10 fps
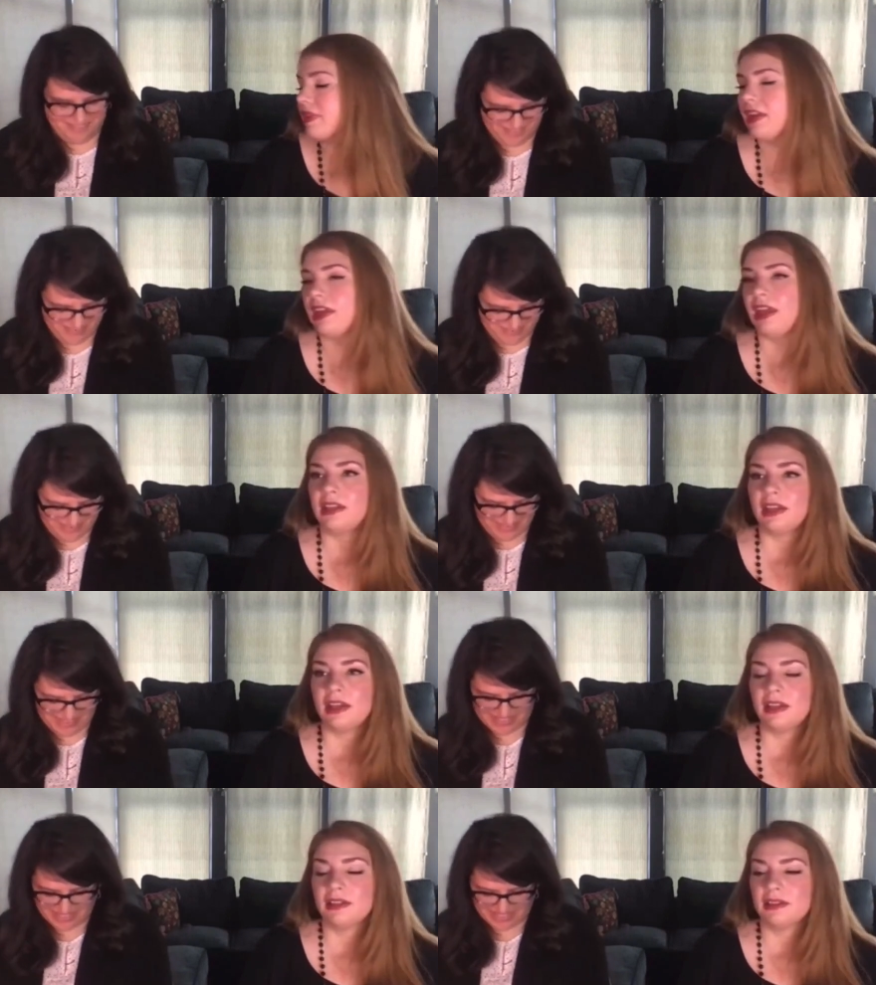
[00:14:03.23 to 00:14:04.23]
Speaker 1: and
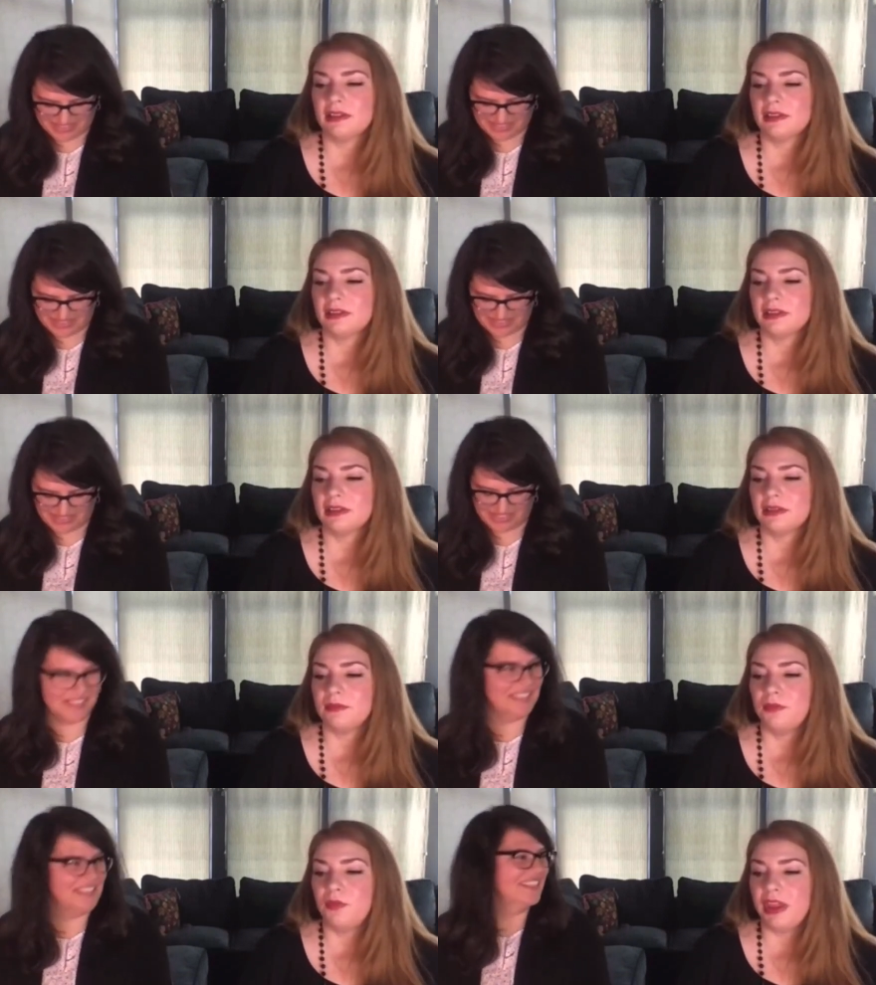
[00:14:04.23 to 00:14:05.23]
uh,
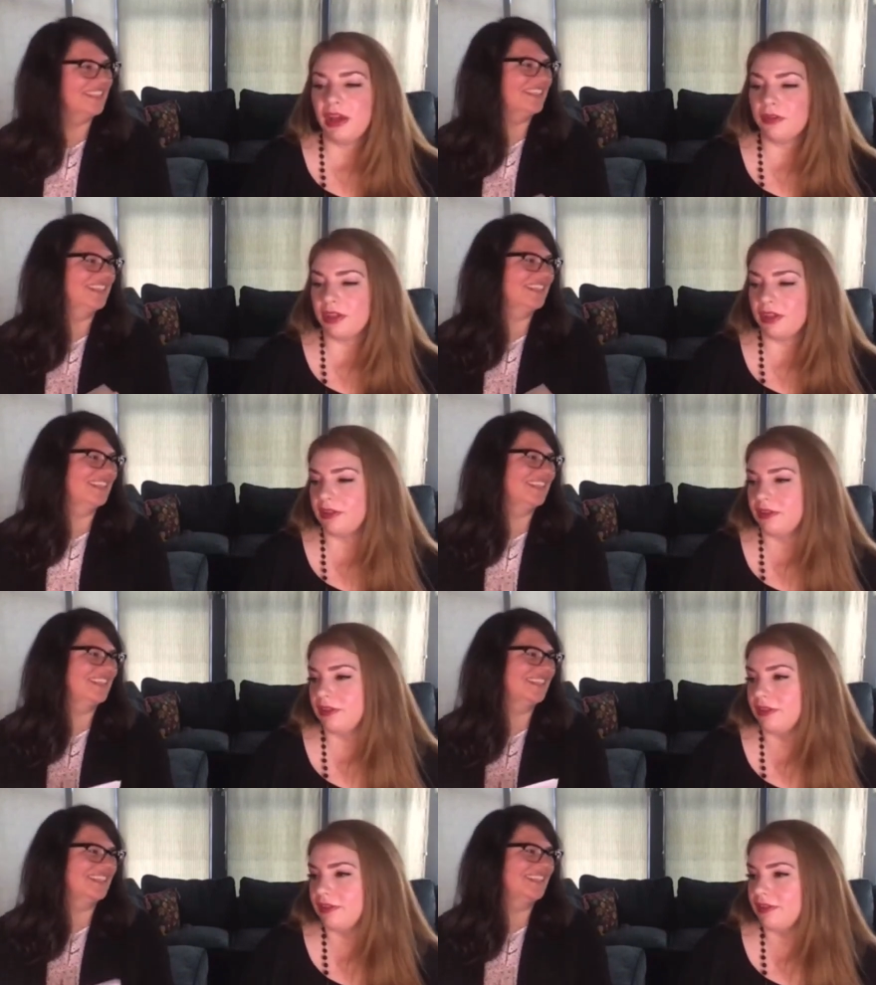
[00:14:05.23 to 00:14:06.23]
without the
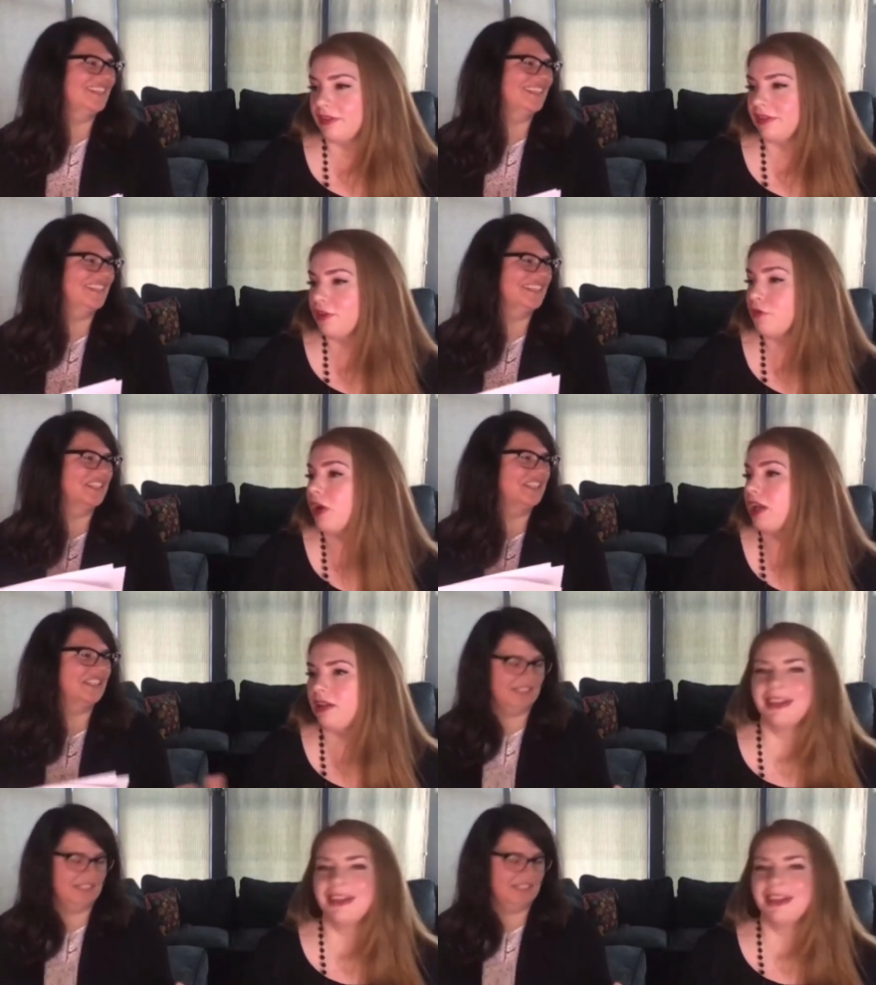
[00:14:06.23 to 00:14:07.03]
the writing.